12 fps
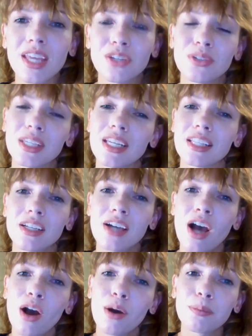that you need a little
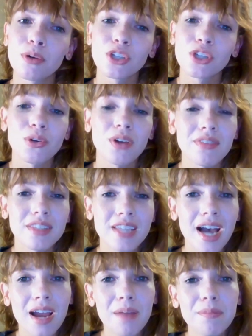help or you don't have the
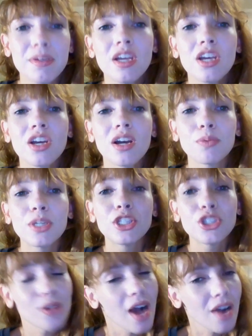time, we
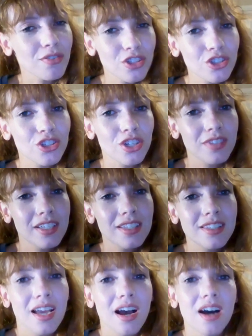do offer the
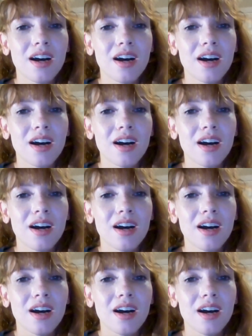service